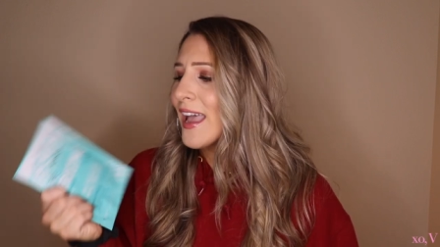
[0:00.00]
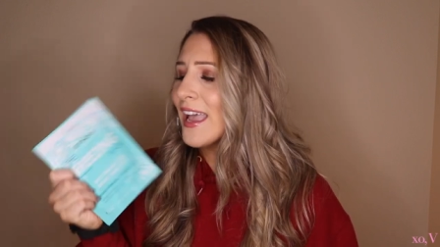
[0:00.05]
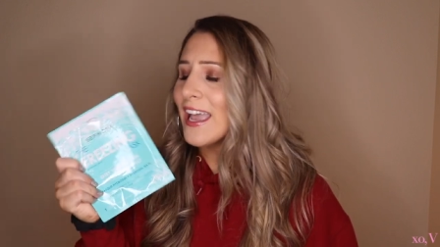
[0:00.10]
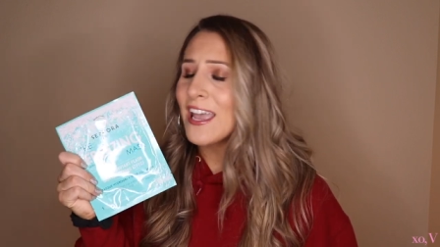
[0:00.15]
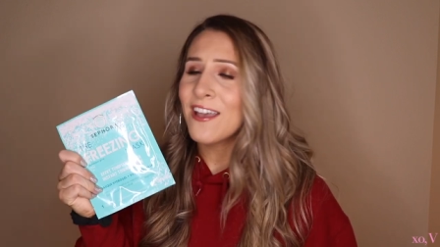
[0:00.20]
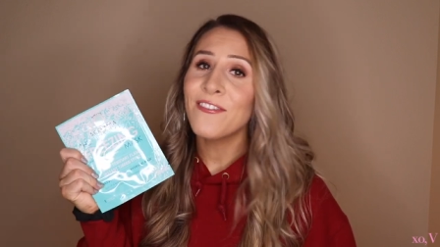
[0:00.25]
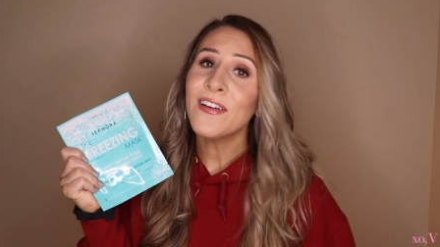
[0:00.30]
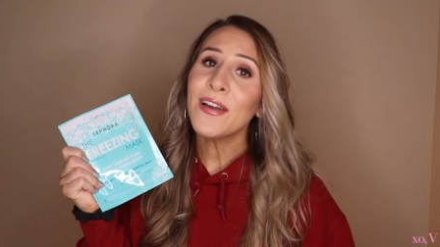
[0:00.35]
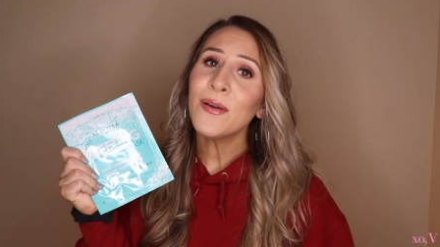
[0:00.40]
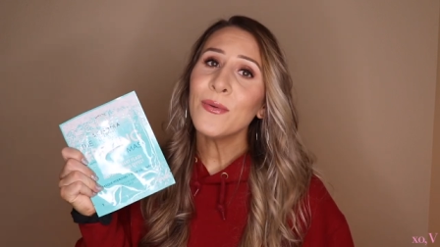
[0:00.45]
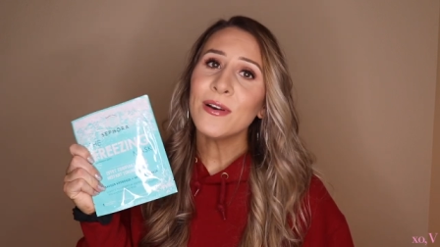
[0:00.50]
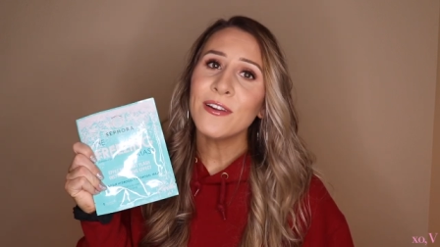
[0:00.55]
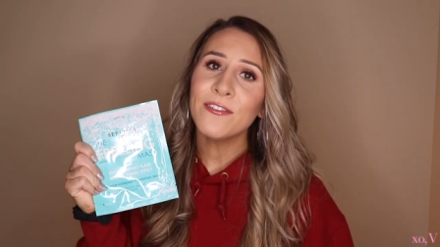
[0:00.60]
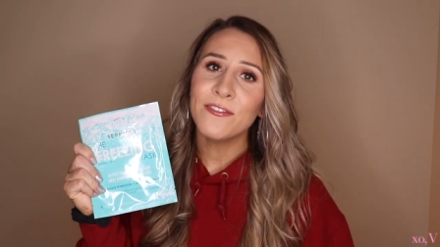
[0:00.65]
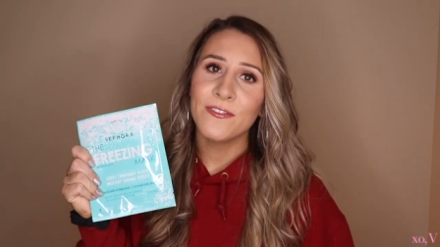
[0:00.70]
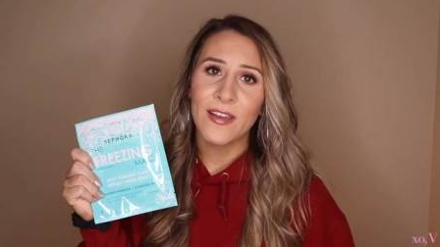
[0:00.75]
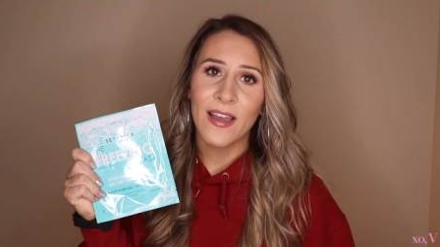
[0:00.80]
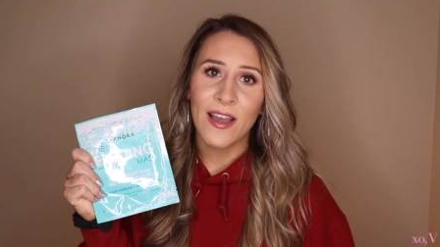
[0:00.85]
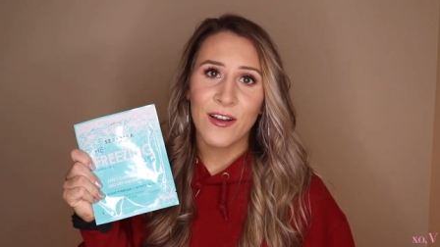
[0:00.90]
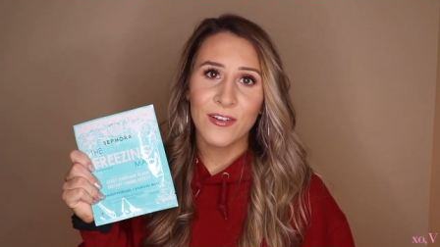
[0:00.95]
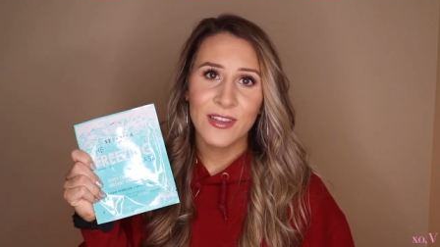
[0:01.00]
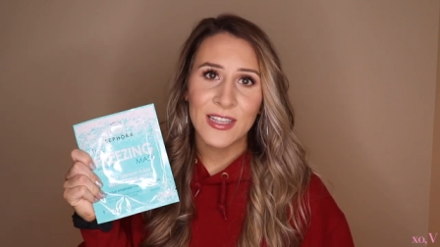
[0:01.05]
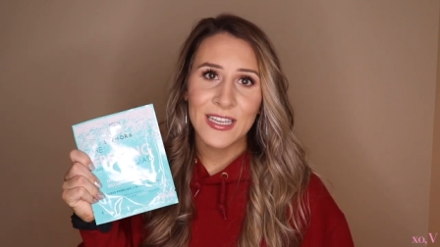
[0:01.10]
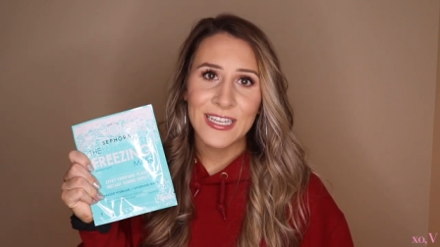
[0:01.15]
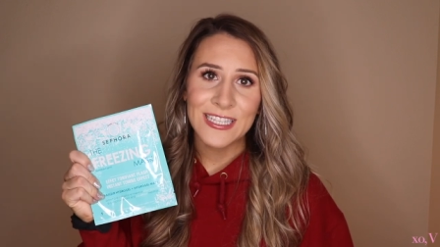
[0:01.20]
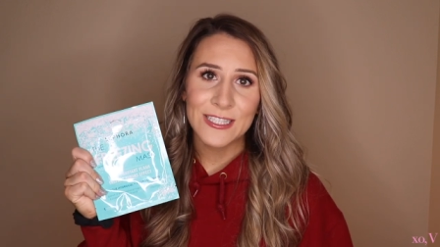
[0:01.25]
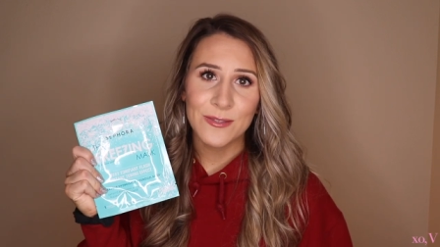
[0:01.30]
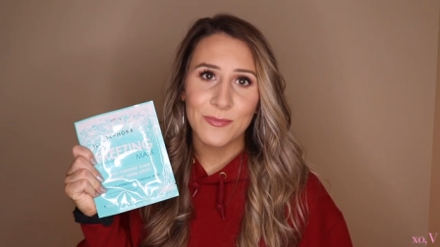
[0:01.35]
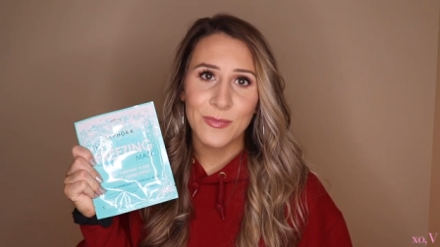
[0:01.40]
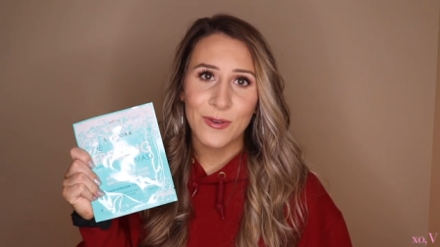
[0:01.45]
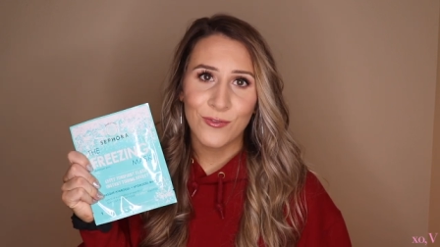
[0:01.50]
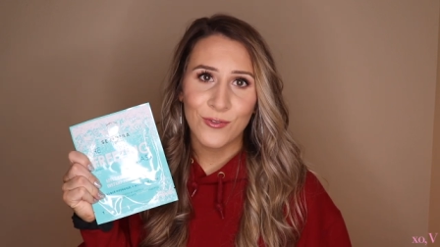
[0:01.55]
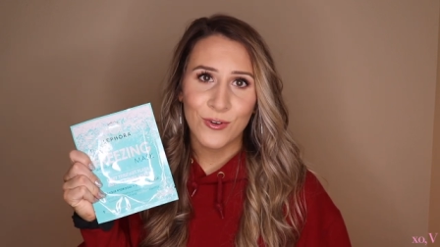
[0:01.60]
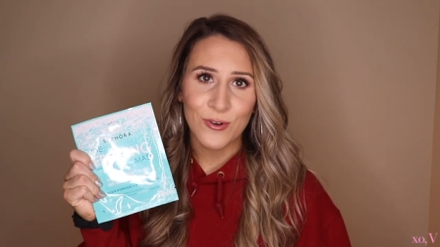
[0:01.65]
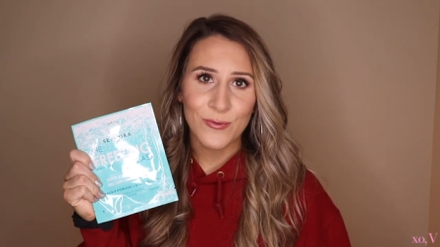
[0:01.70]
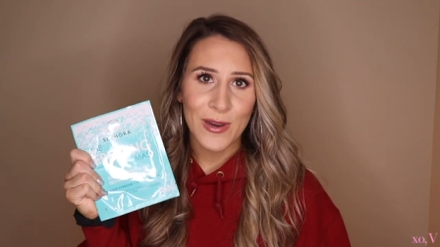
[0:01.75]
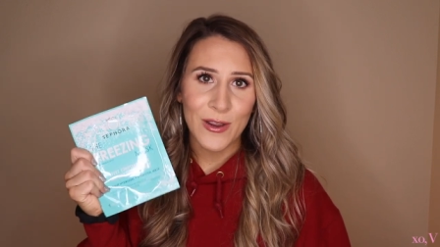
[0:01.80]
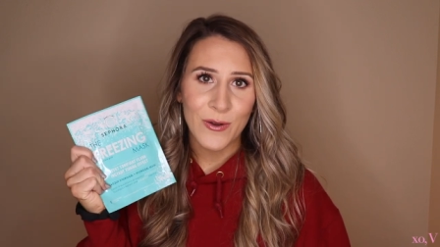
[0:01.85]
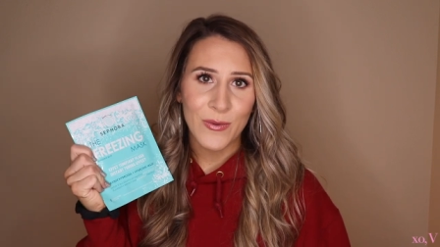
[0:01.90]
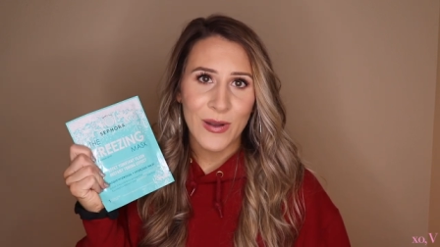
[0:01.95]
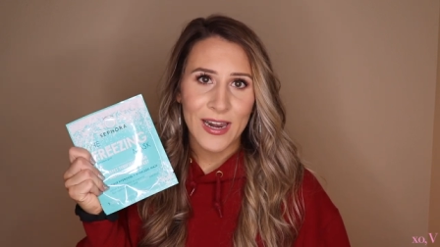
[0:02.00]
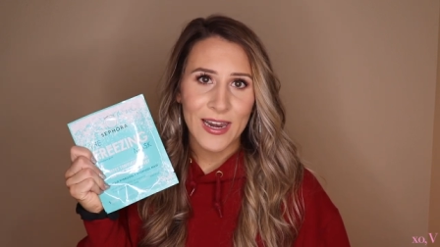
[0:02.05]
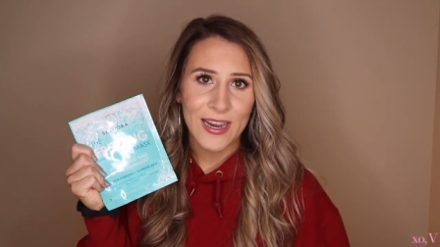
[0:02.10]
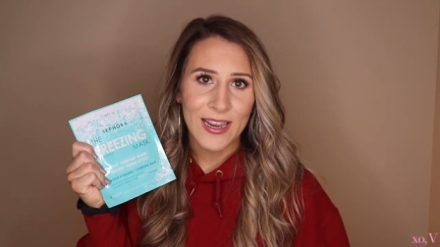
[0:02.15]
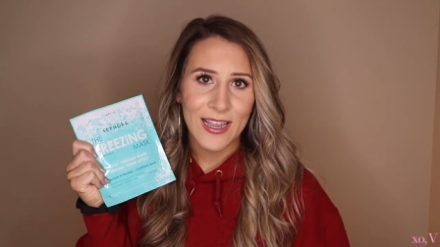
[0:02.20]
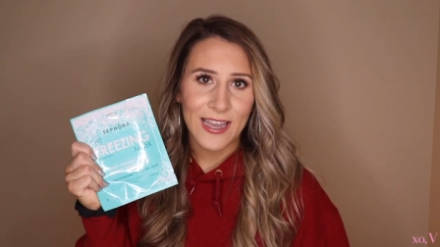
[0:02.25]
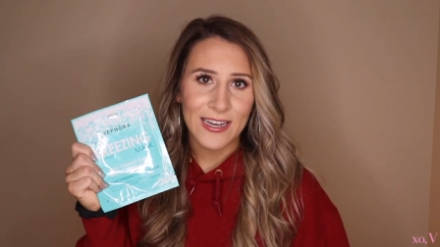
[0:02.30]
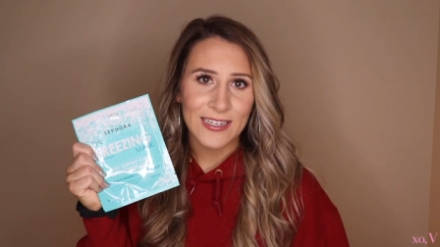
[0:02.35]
If I would have found this before my wedding,